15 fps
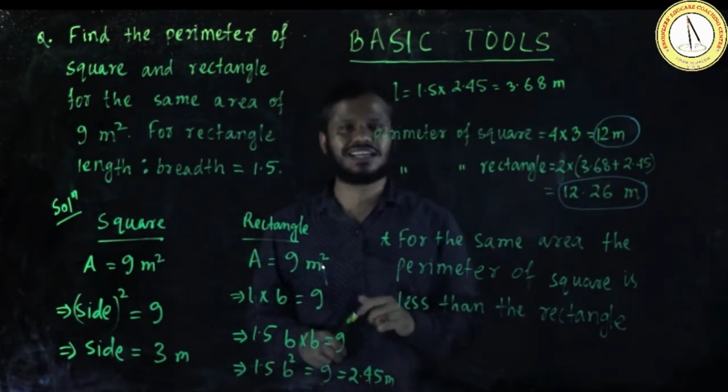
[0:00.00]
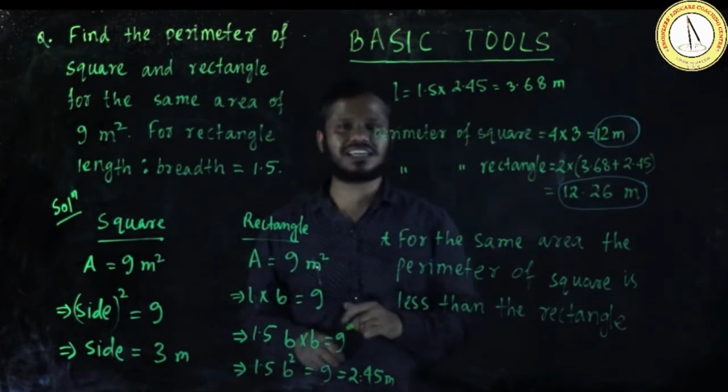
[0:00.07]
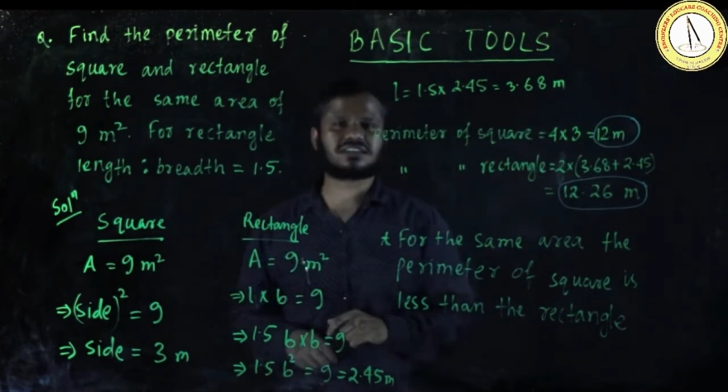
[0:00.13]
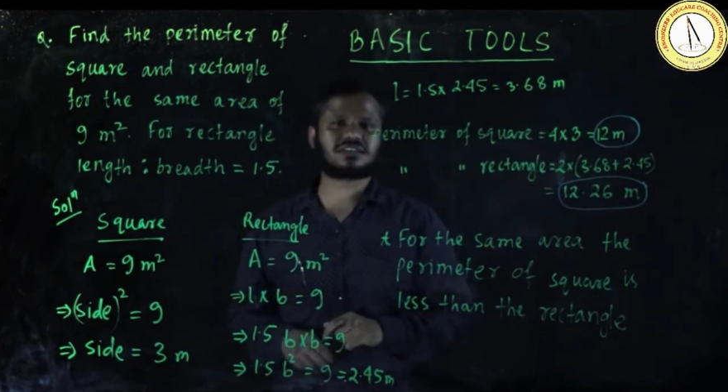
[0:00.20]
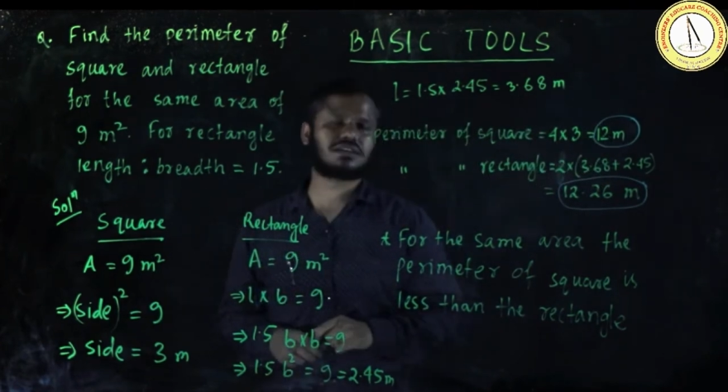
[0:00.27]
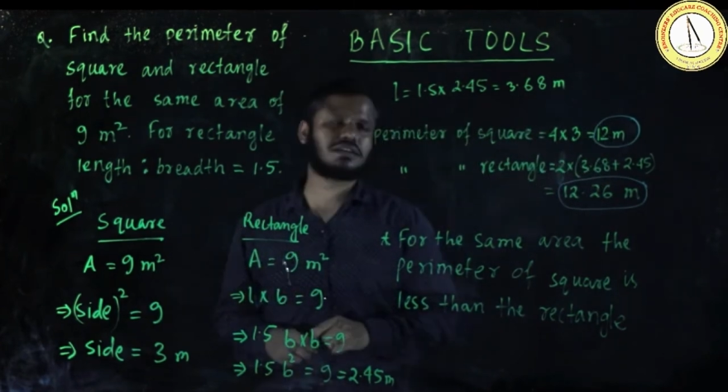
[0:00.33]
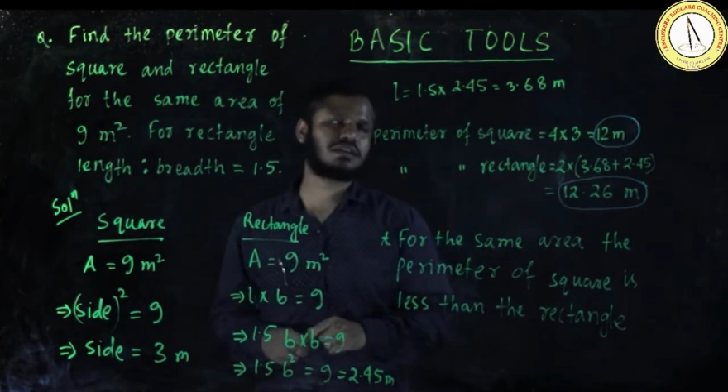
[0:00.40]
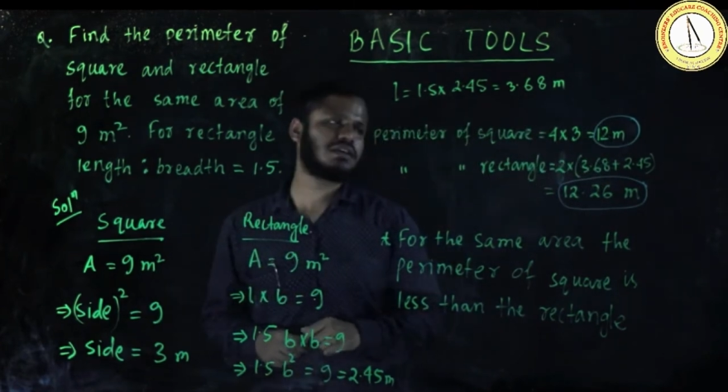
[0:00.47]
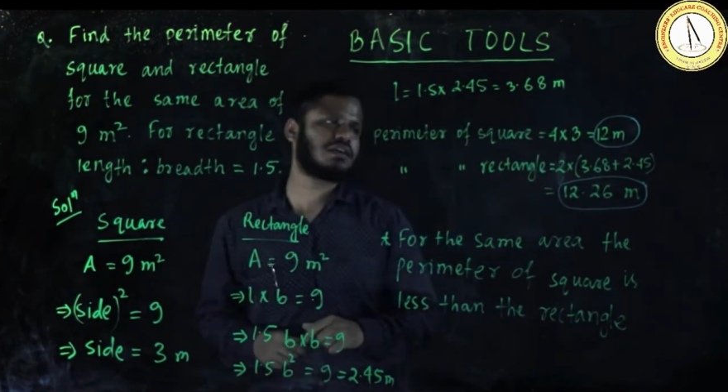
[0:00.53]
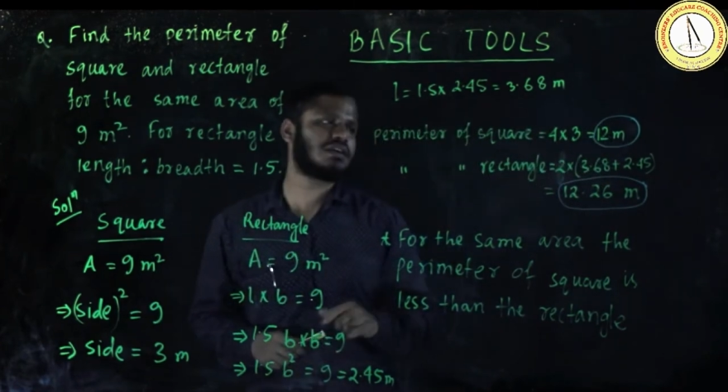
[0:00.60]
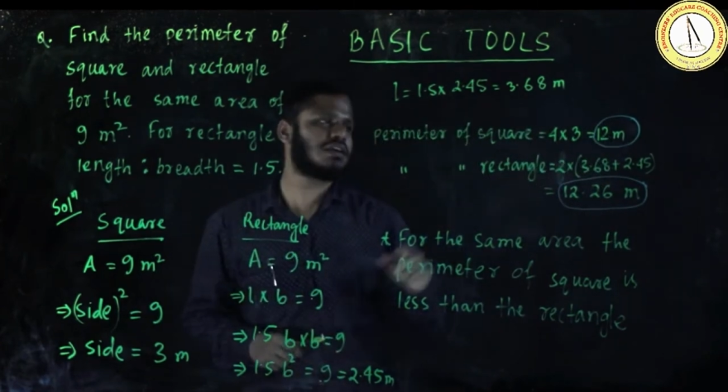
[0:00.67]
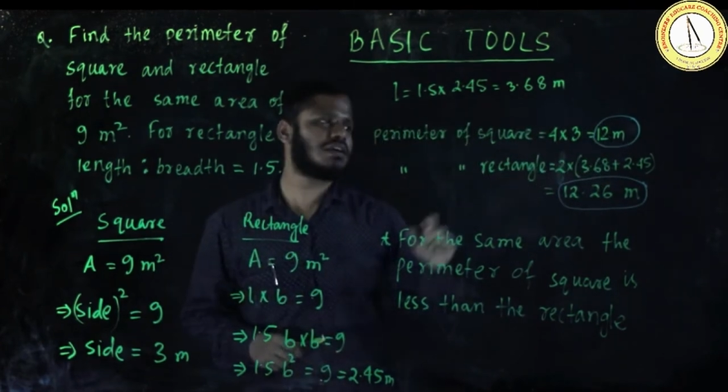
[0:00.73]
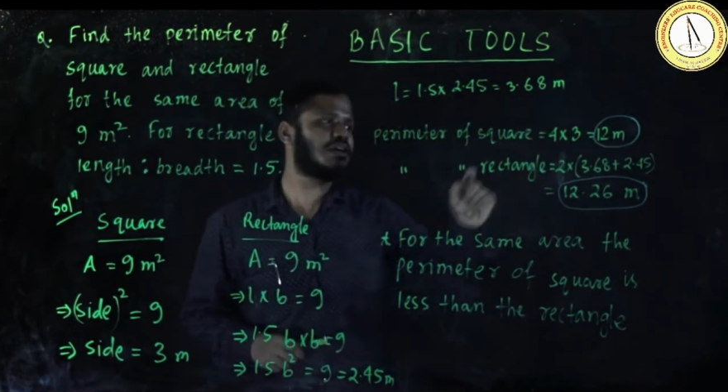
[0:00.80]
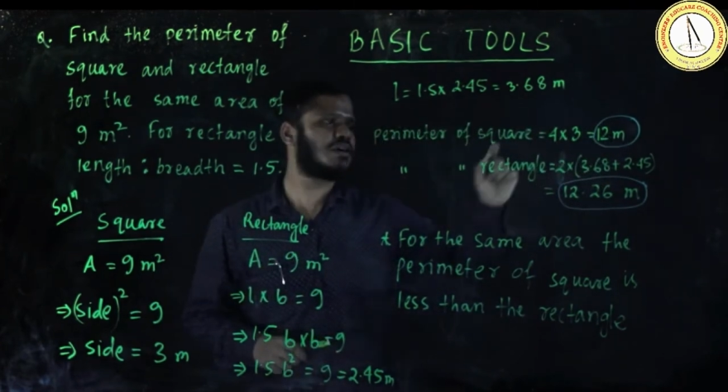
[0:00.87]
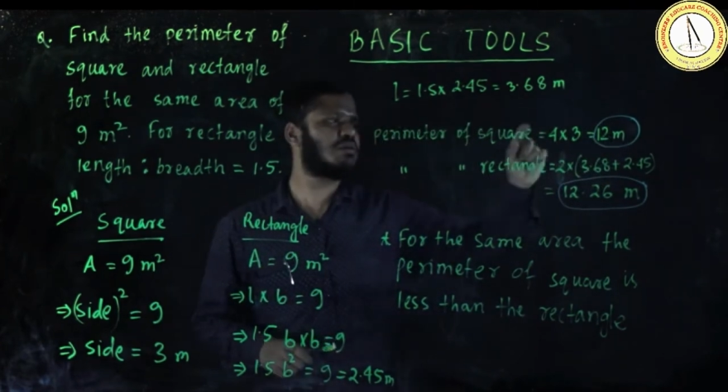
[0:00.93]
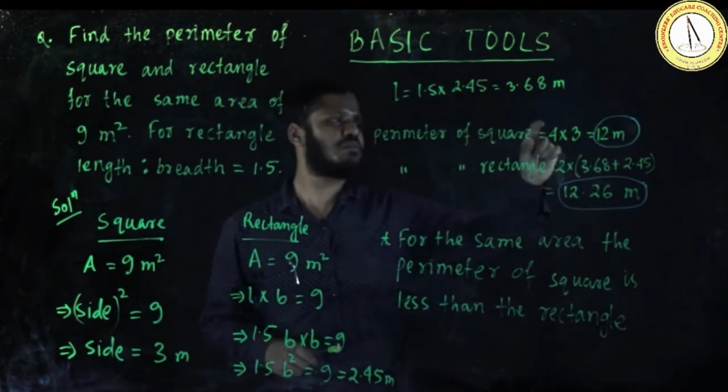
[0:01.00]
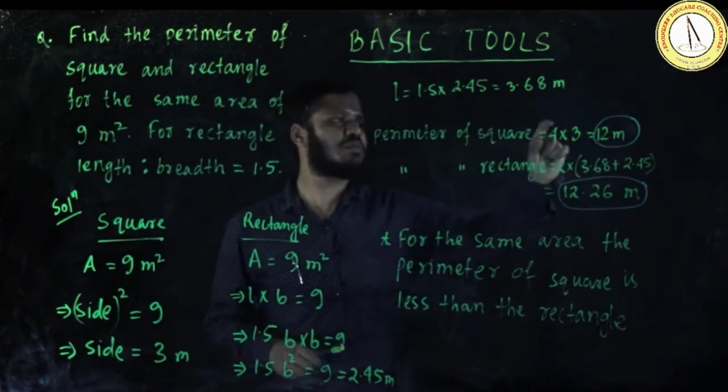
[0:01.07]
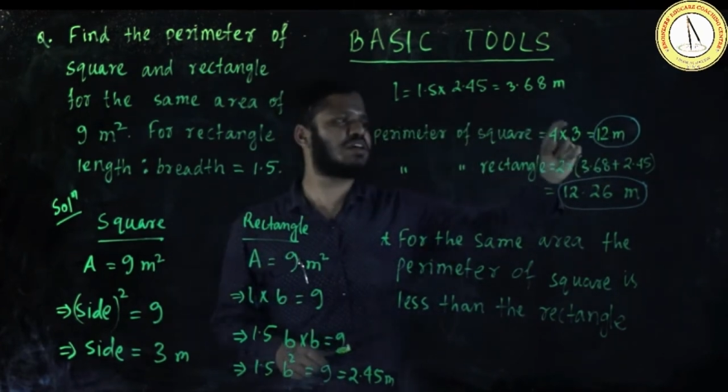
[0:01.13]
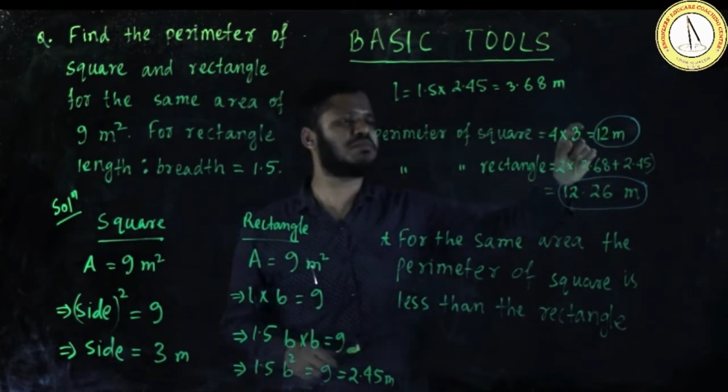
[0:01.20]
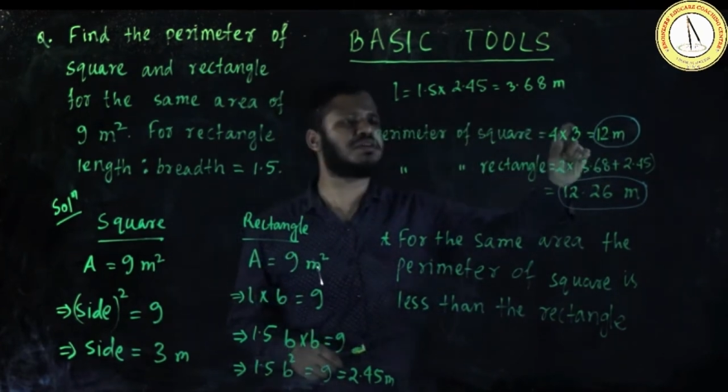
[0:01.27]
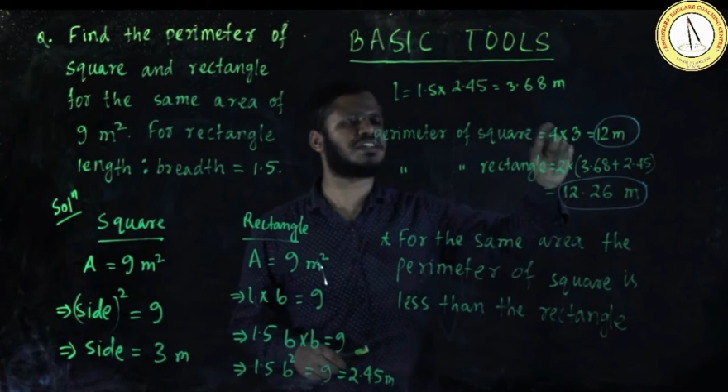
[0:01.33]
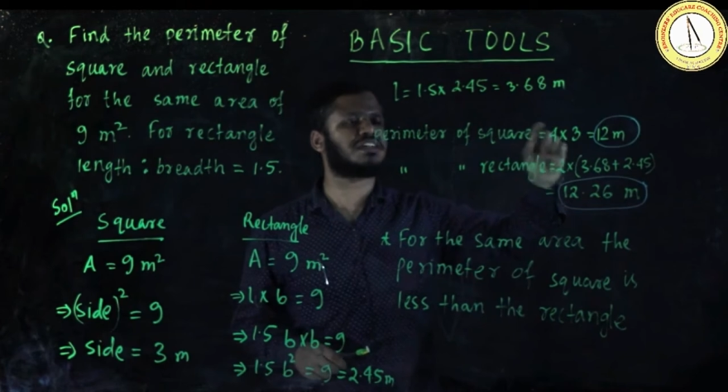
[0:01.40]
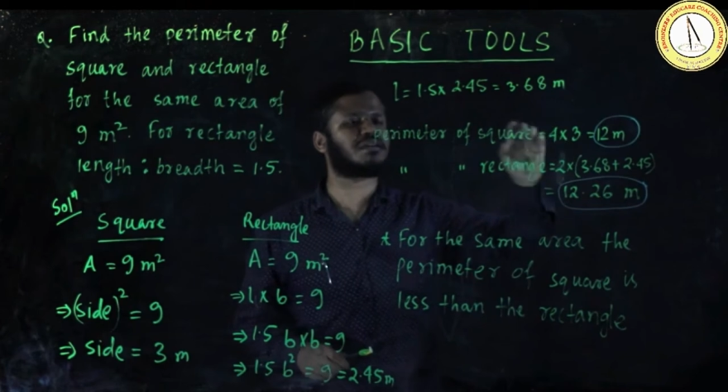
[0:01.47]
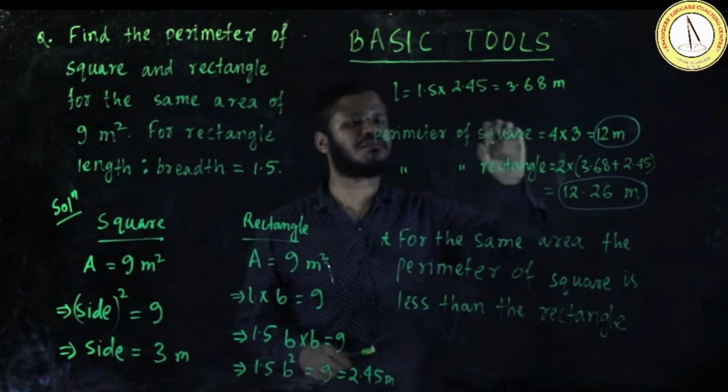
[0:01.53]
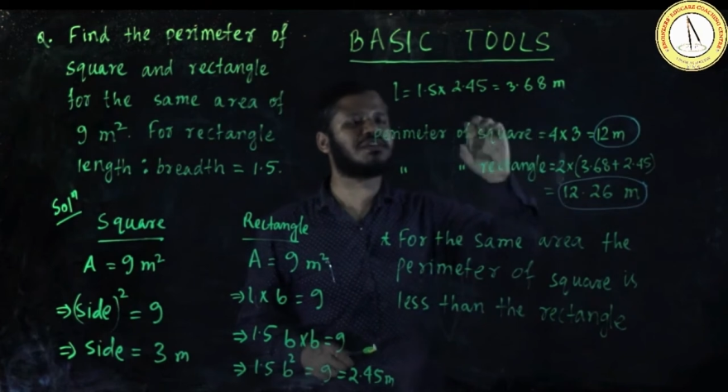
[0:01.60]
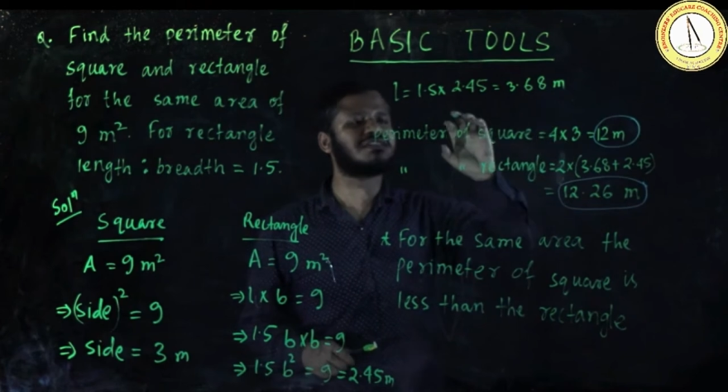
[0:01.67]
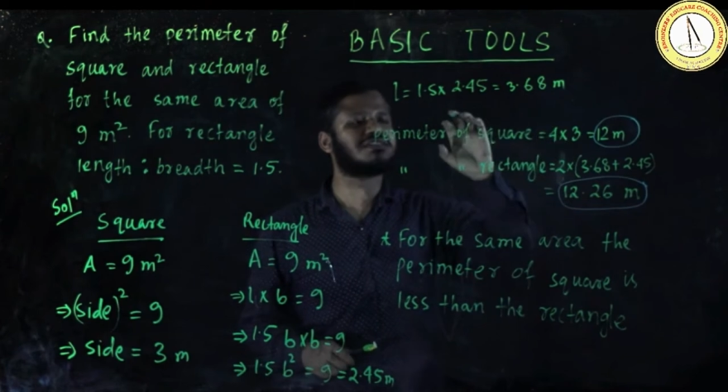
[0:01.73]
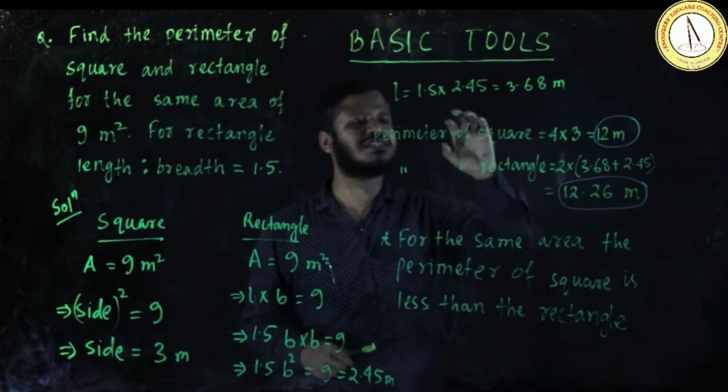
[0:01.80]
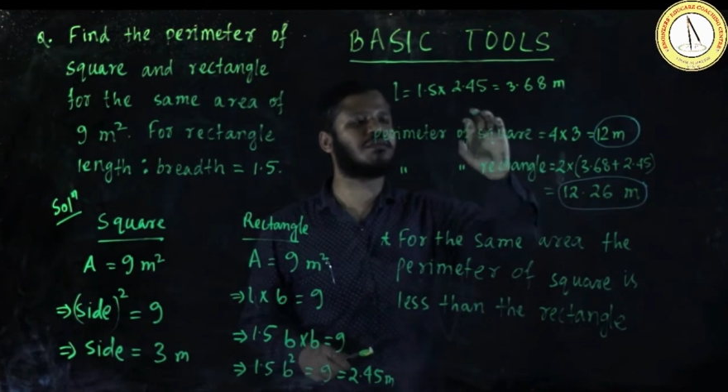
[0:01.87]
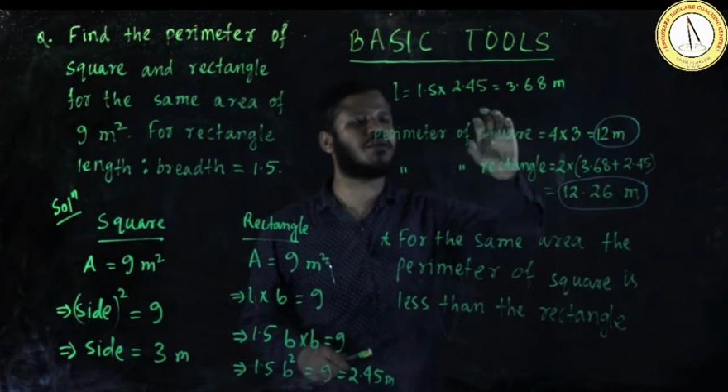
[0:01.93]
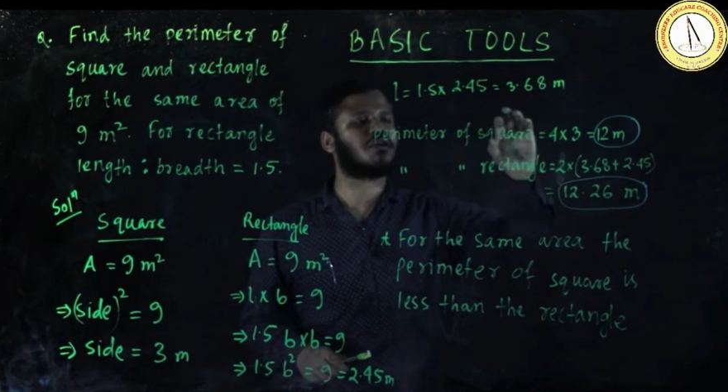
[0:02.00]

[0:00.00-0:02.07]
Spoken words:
less perimeter, means the